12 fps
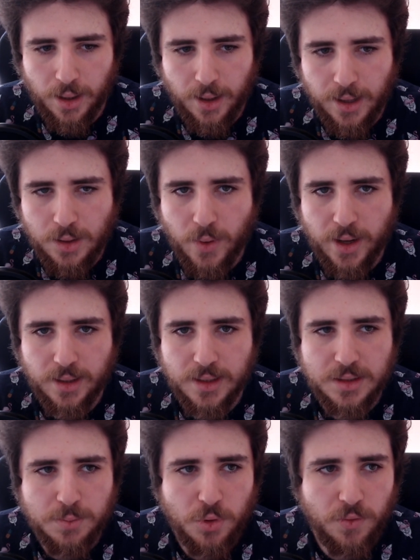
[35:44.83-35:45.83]
Anyway,
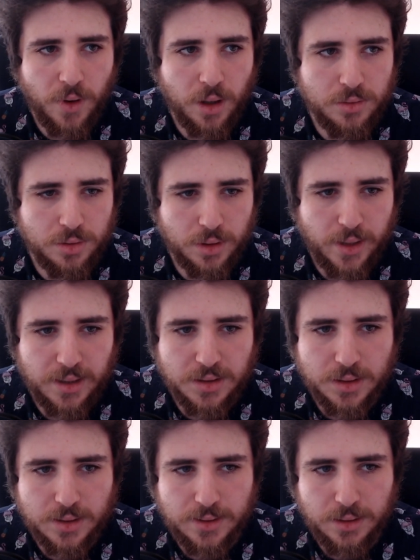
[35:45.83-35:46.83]
let's move on to the
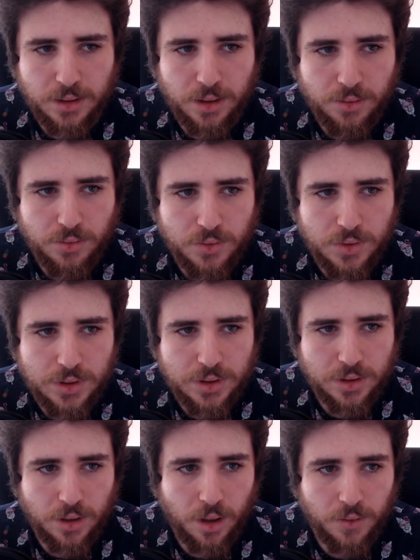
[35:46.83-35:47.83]
next
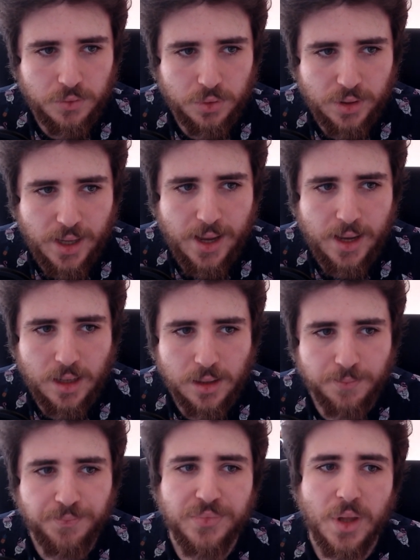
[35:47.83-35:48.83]
news of
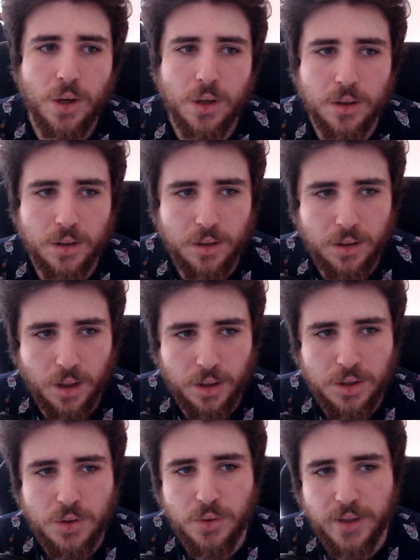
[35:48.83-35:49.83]
today.
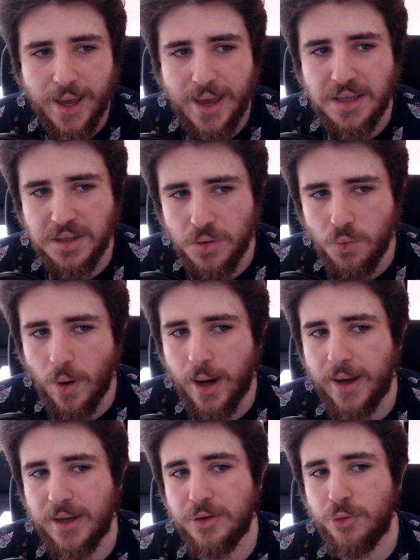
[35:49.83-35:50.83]
UK
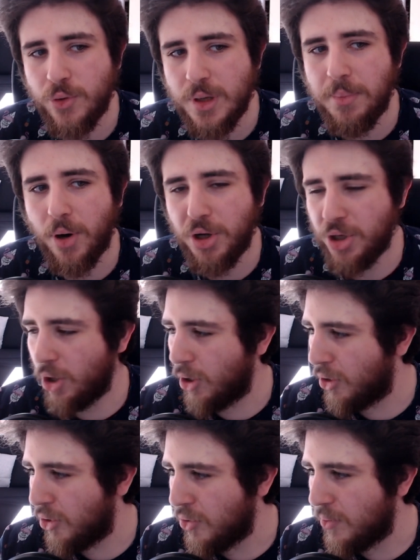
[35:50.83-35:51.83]
UI
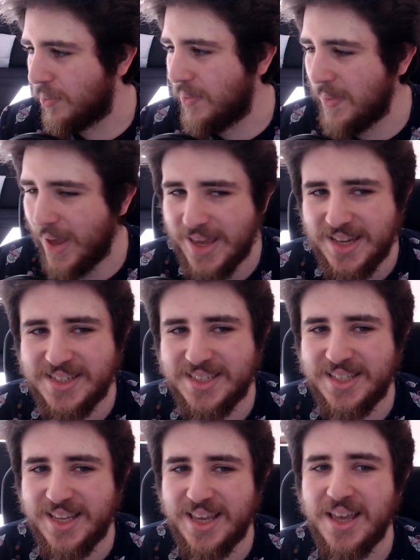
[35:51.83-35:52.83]
3.0 makes
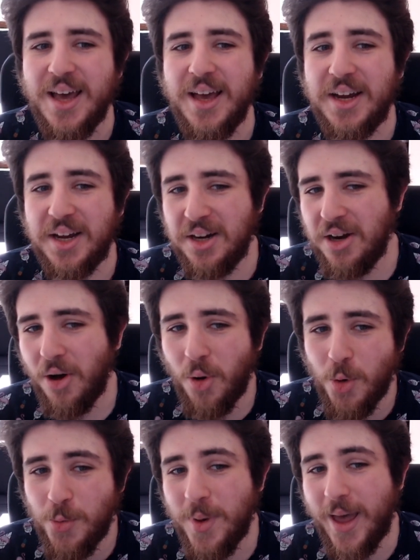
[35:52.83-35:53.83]
the
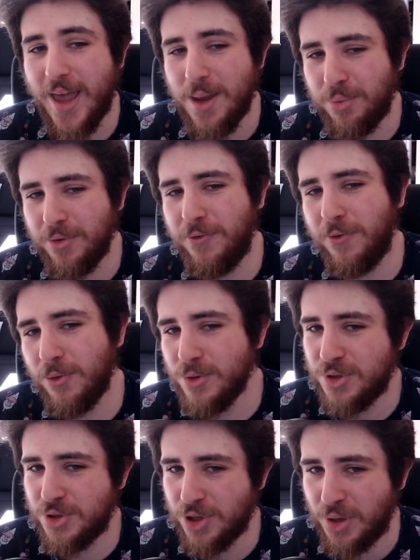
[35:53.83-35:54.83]
GNOME April
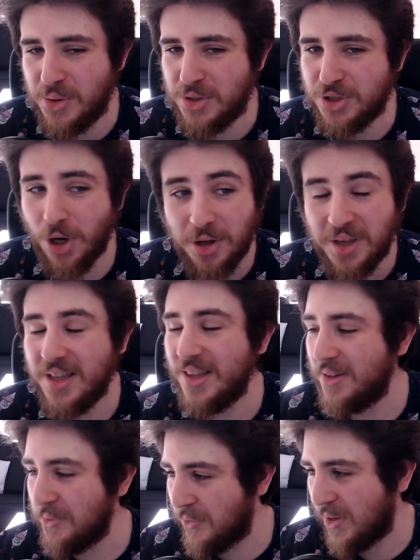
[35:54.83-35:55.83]
Fool's joke
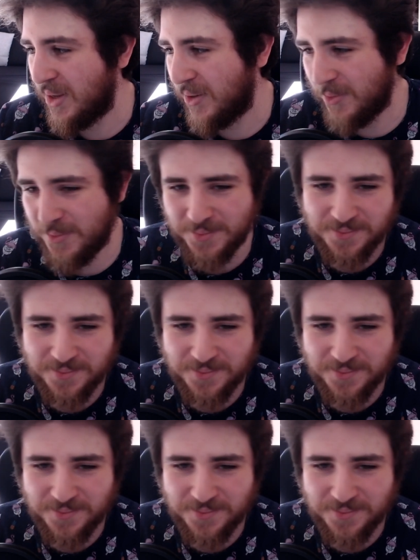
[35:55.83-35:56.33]
shockingly real.